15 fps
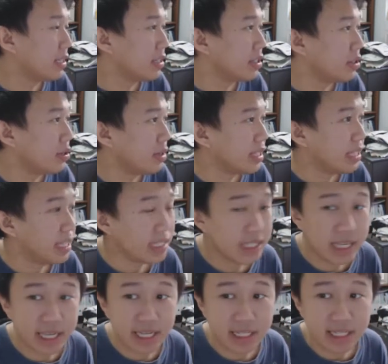So in this
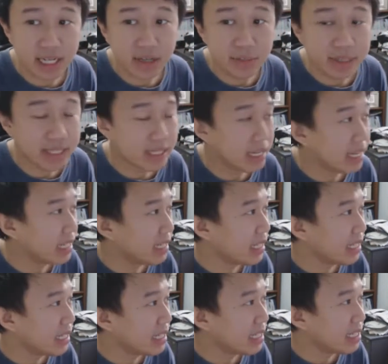case, I'll be
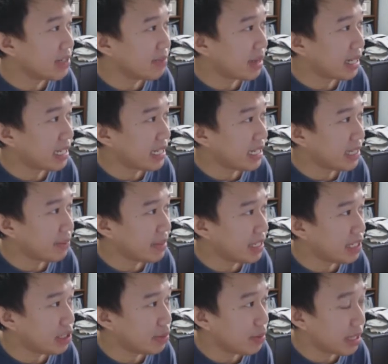selecting this smiley
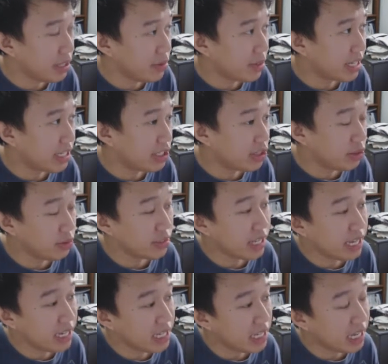image, but you can choose
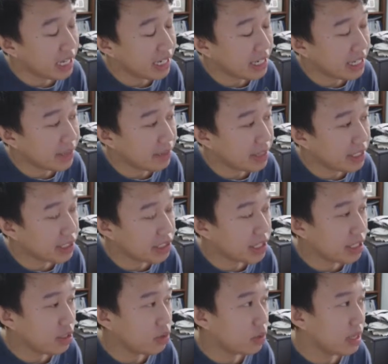any other image
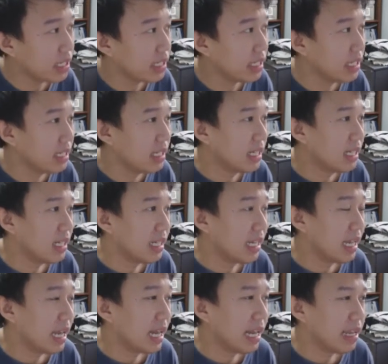that you want.
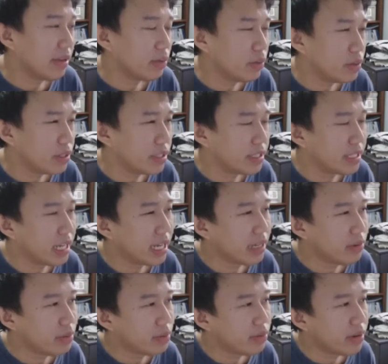I would
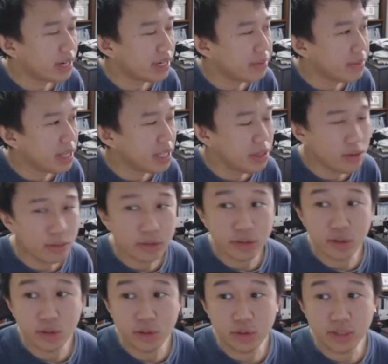recommend you to
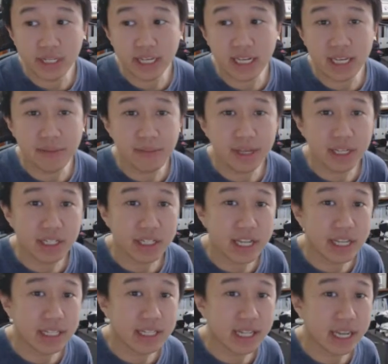choose an image
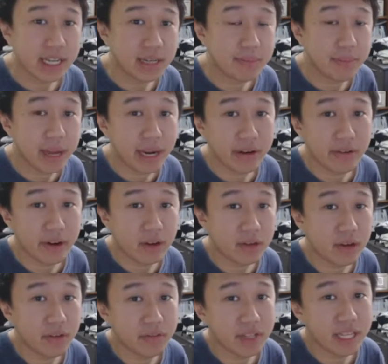that is like a
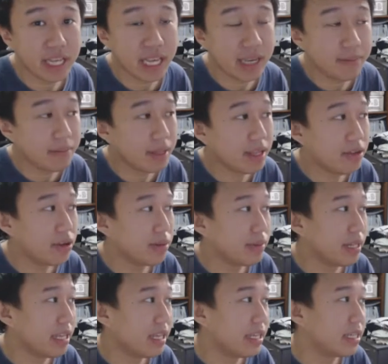background of the game that you're
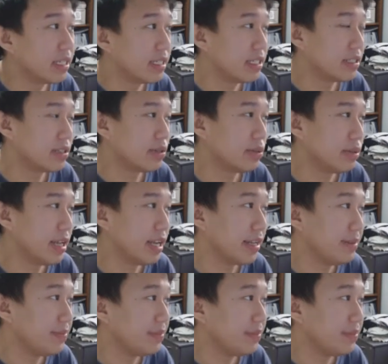playing. So yeah.